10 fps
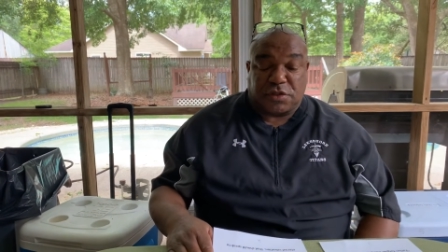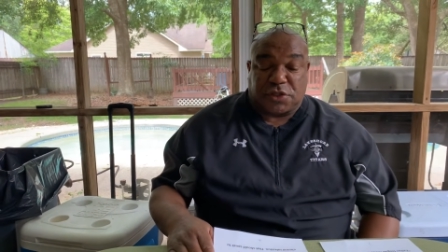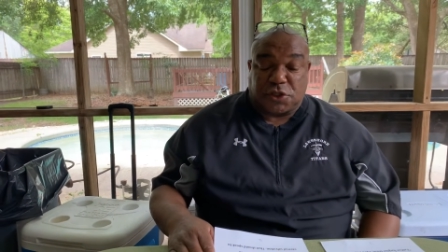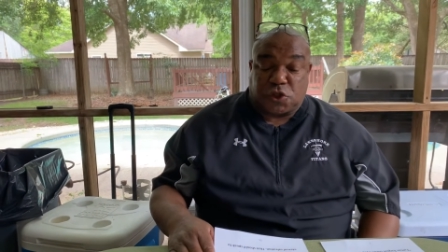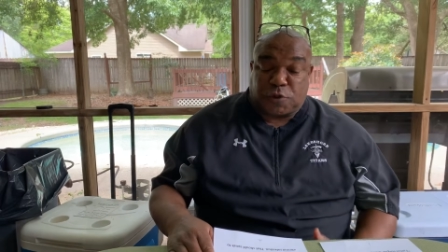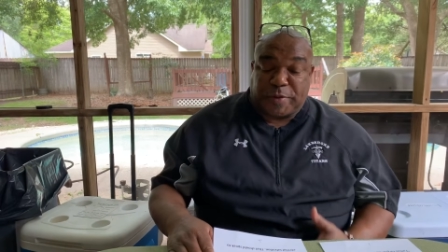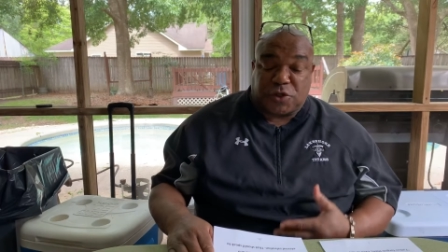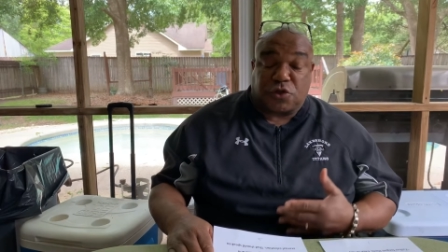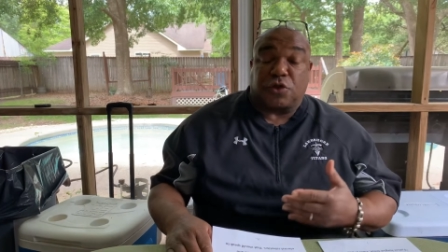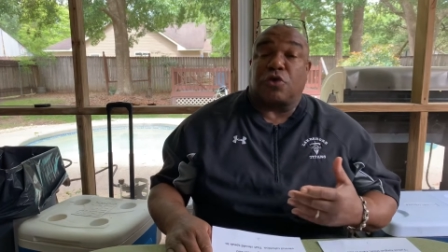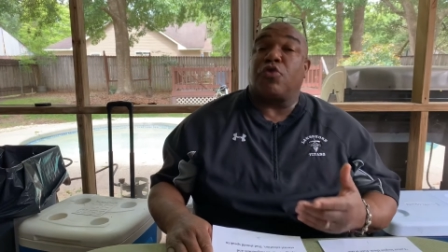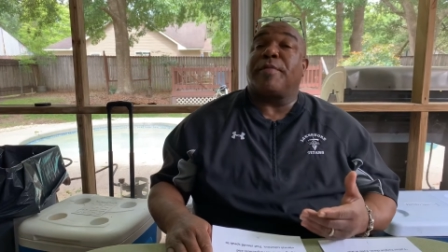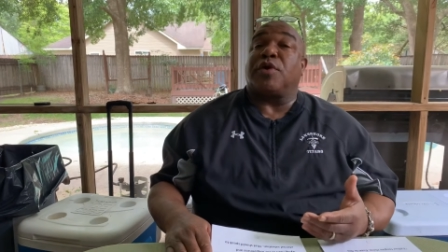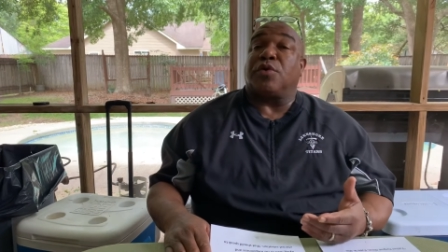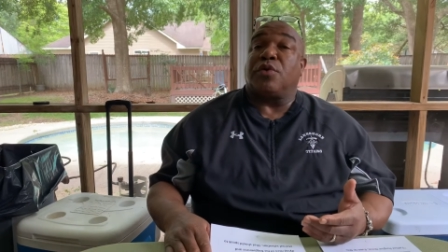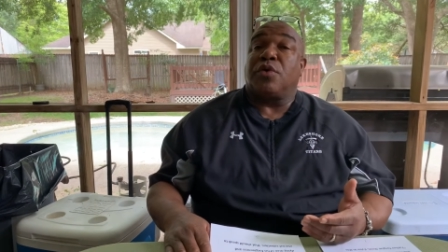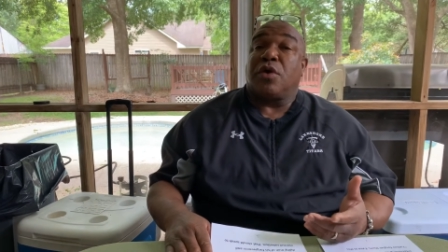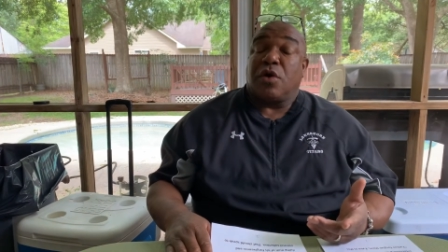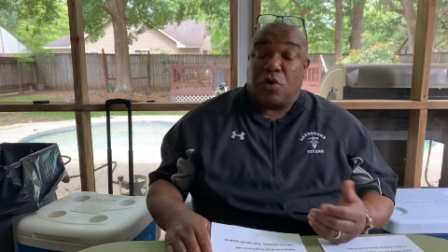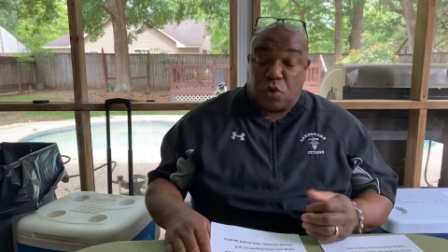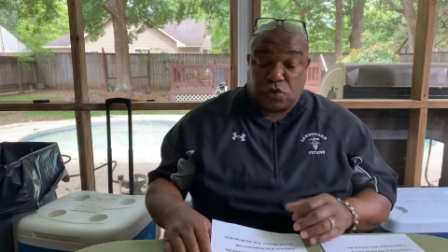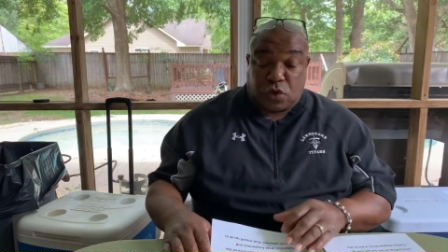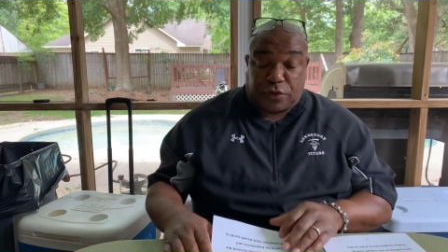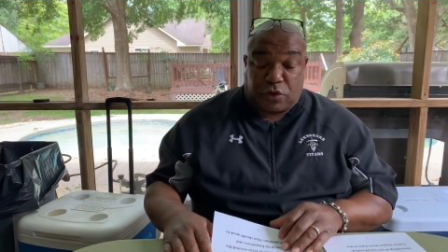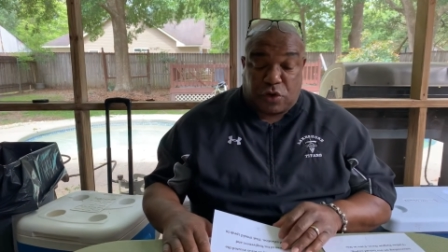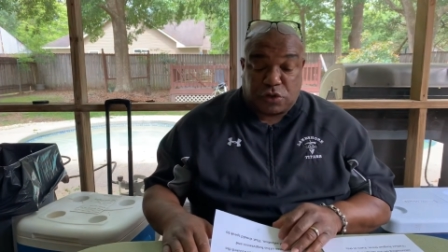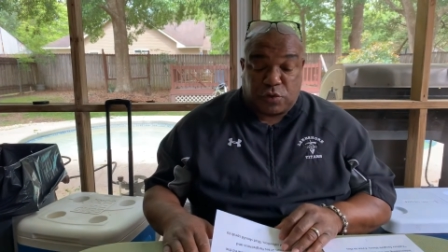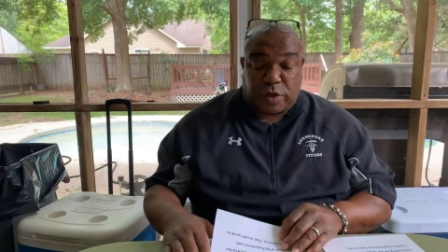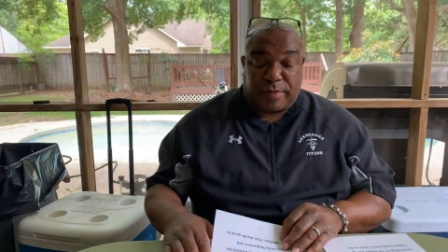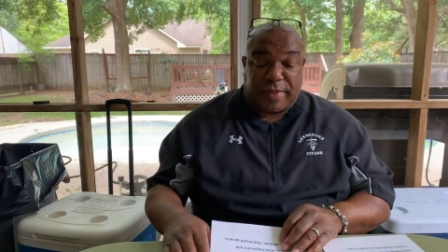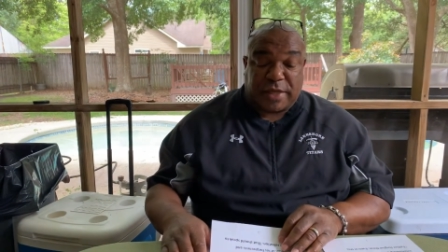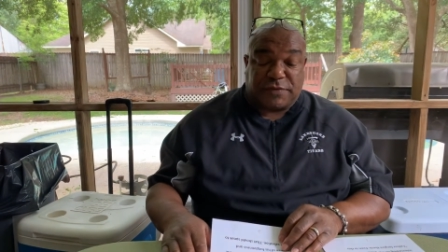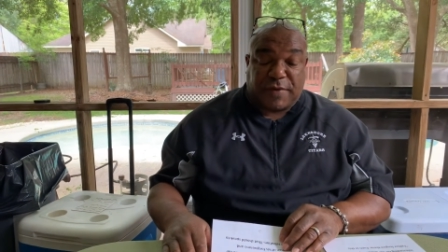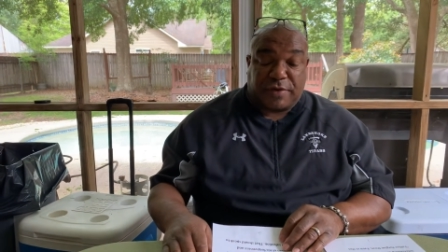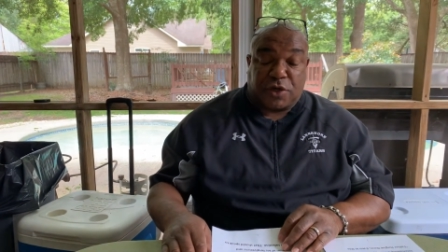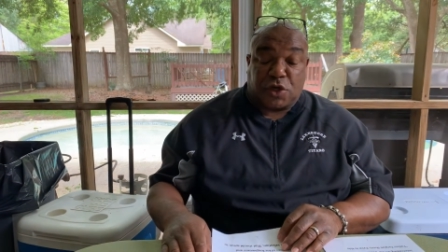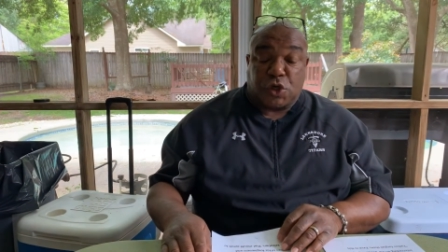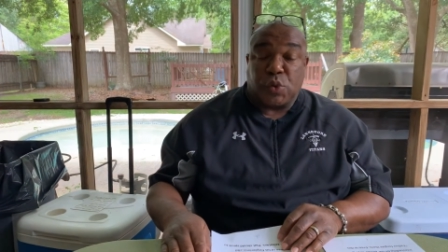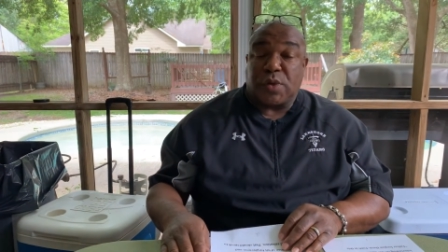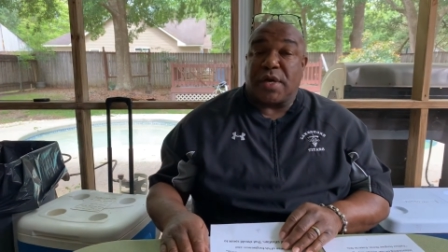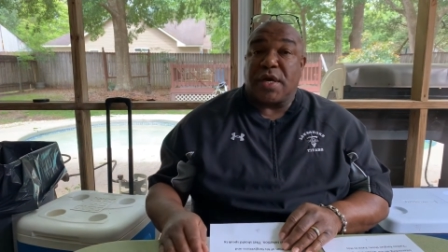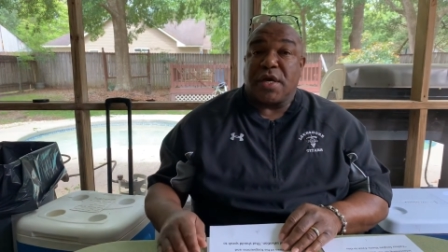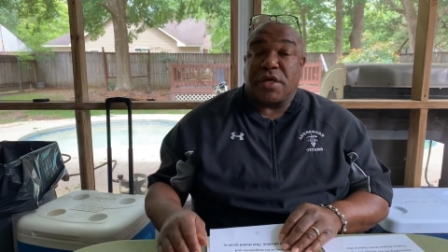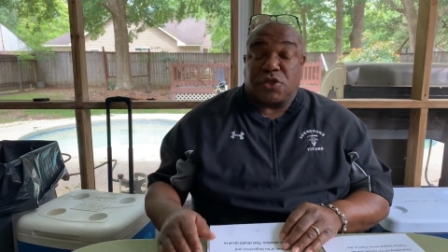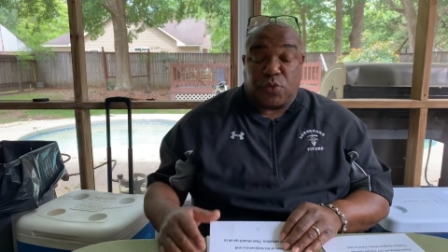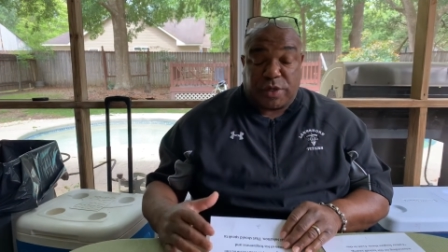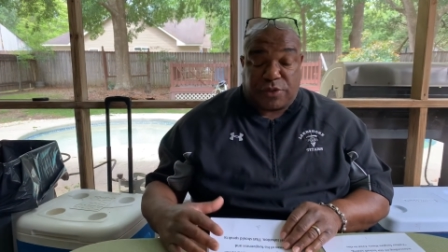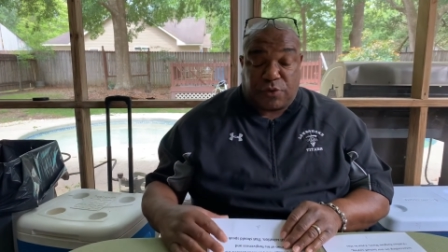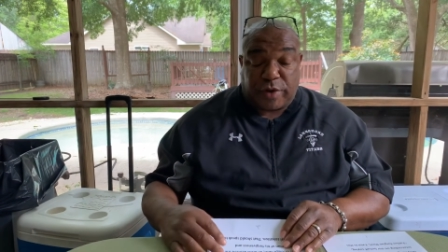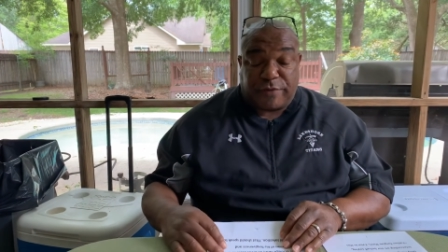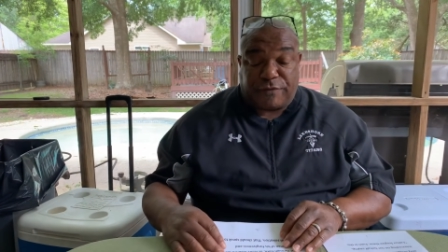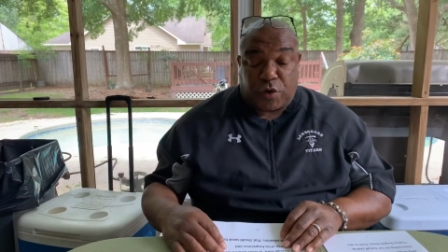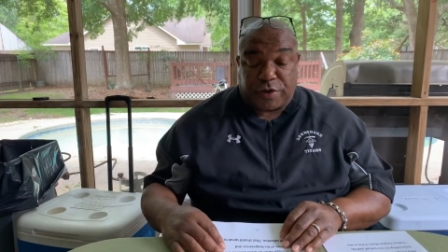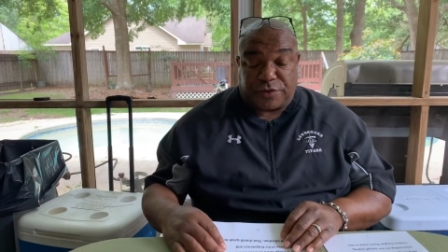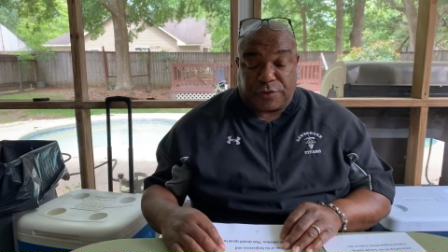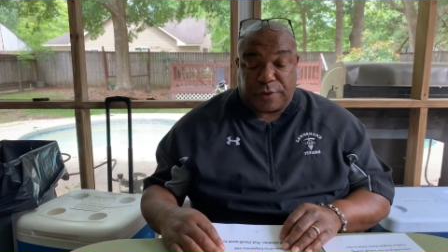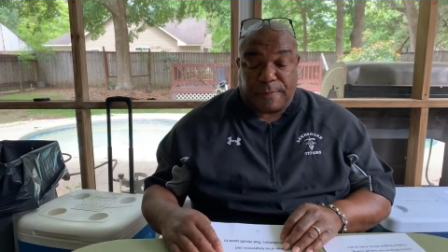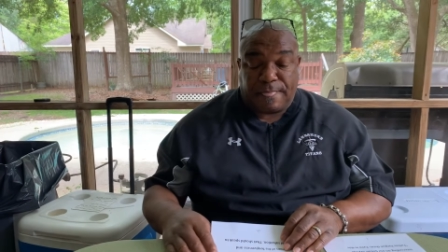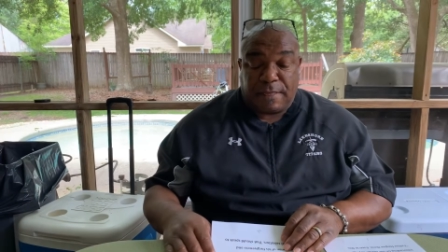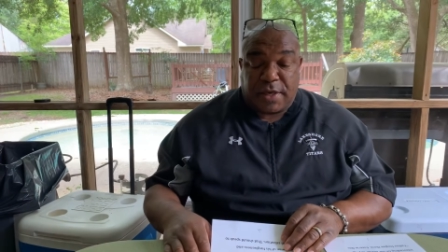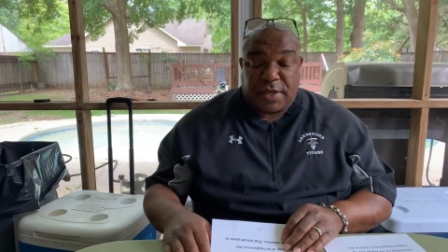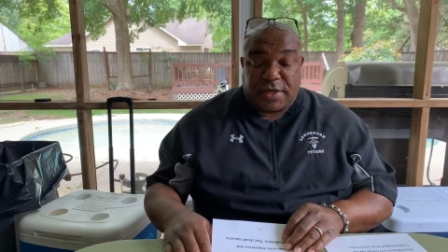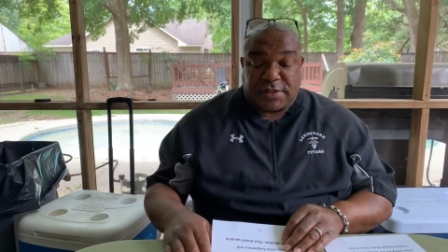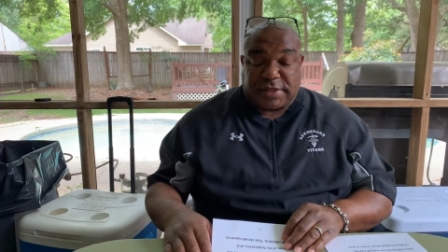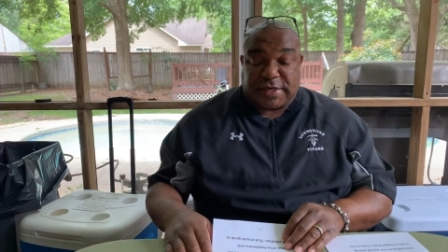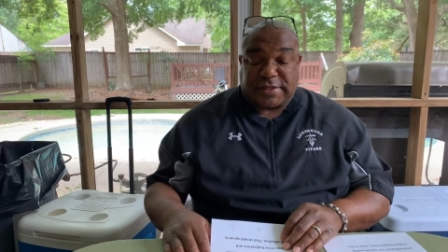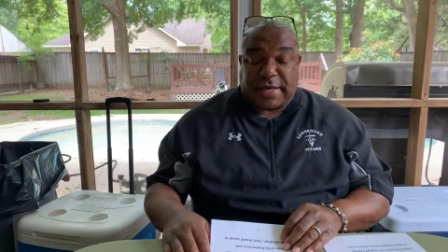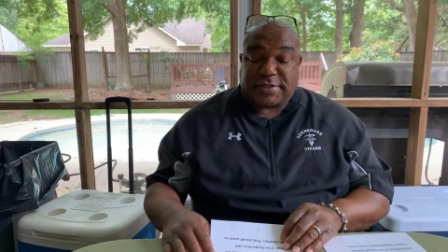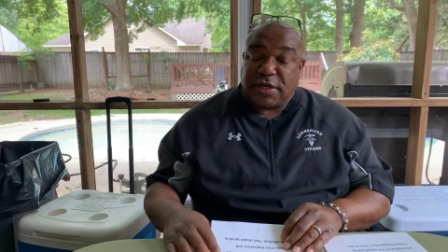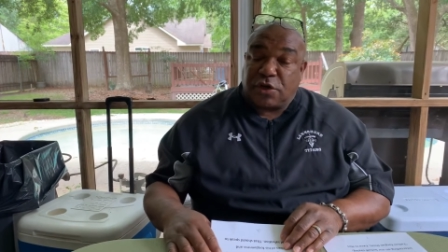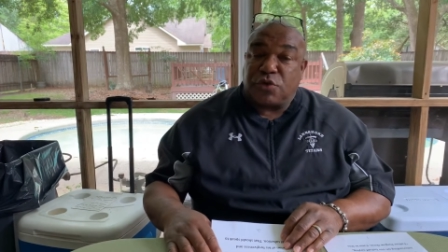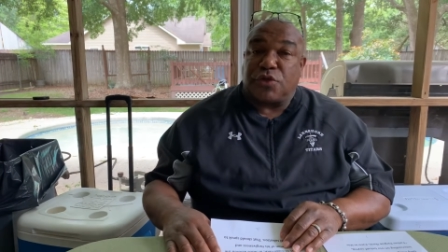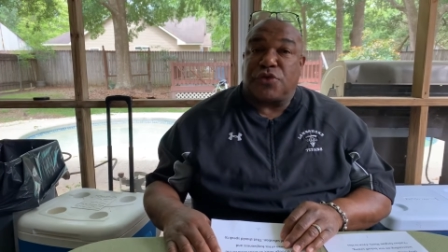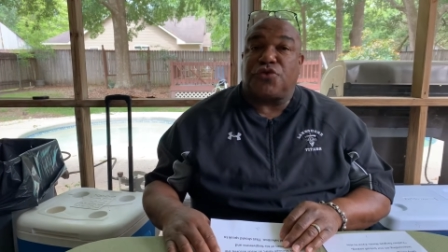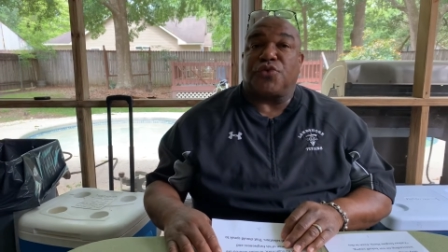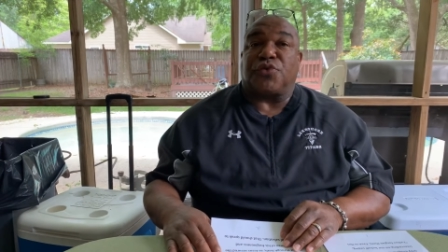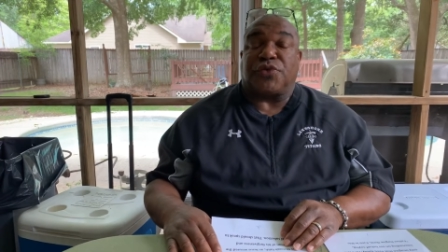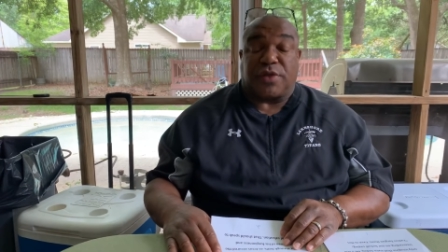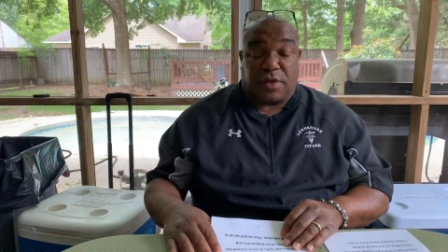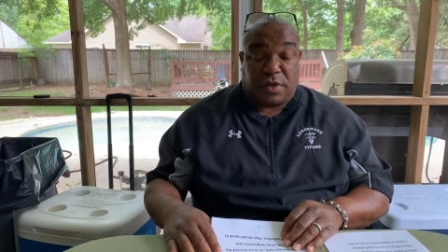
Jesus speaks to the criminal who's on the cross with him, and that's found in Luke 23 and 43. He says, I tell you the truth.